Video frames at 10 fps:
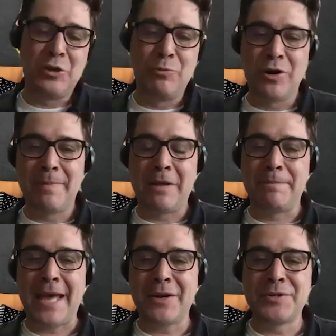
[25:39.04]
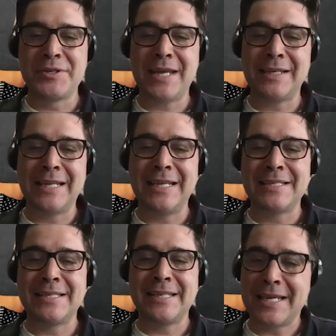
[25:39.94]
more about patterns,
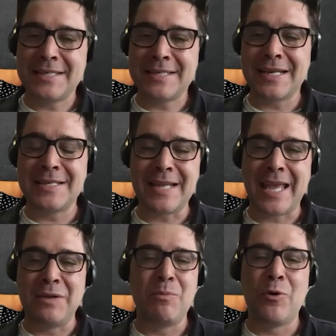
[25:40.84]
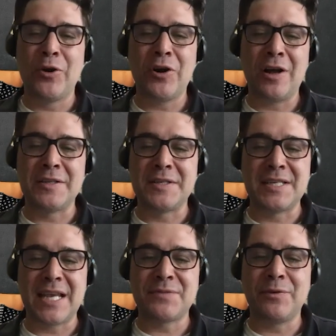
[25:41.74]
techniques, case studies, and more on
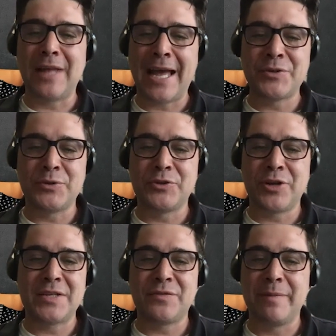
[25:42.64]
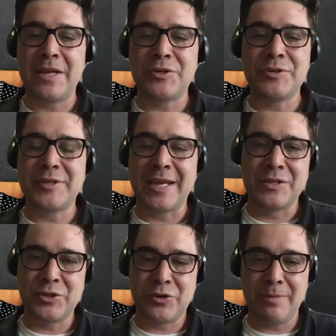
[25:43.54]
successful agile transformations in
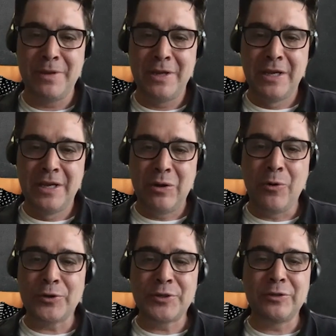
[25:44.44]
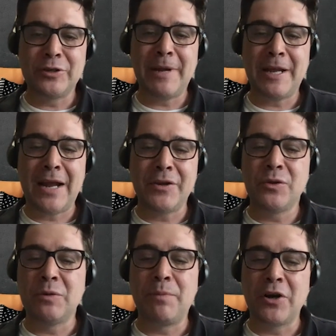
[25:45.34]
Scrum, or to learn about how you
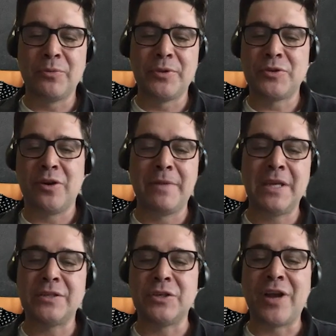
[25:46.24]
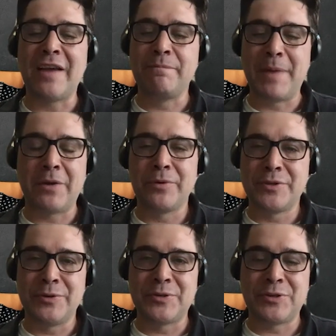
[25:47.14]
can partner with Scrum Inc. to drive better
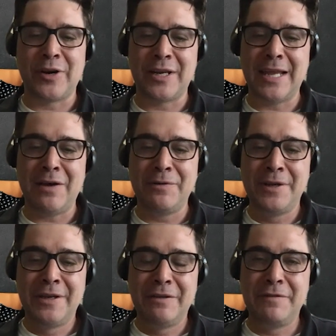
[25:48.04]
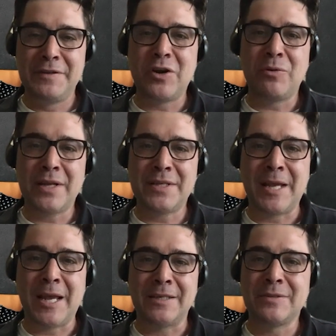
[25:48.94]
results starting now, visit our
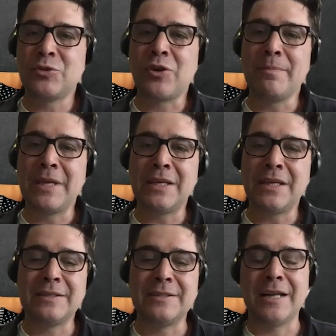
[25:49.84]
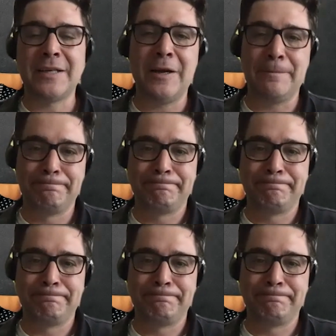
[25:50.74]
website, scruminc.com.